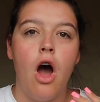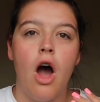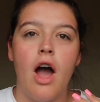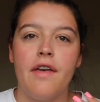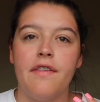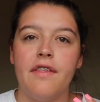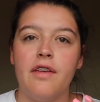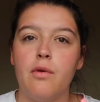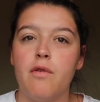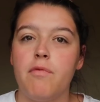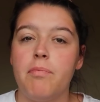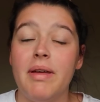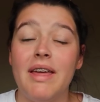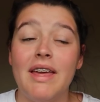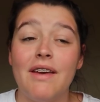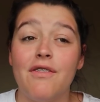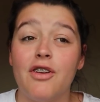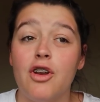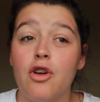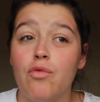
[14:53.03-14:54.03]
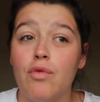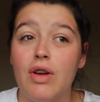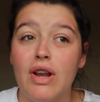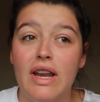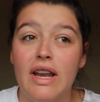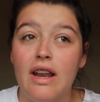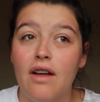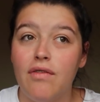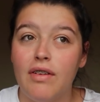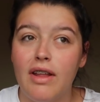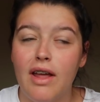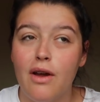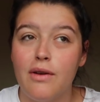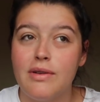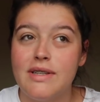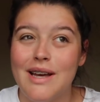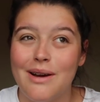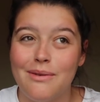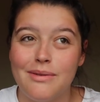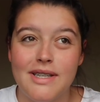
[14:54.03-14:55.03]
I think we've been given a really lovely
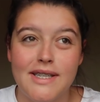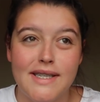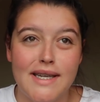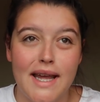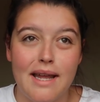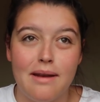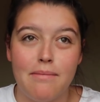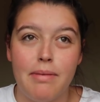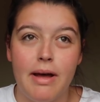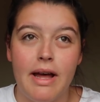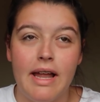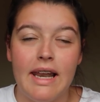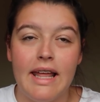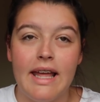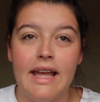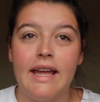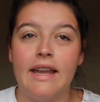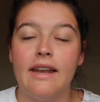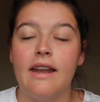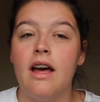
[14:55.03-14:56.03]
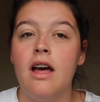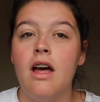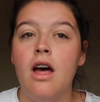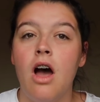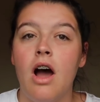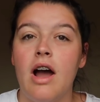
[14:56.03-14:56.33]
hotel to stay in Berlin.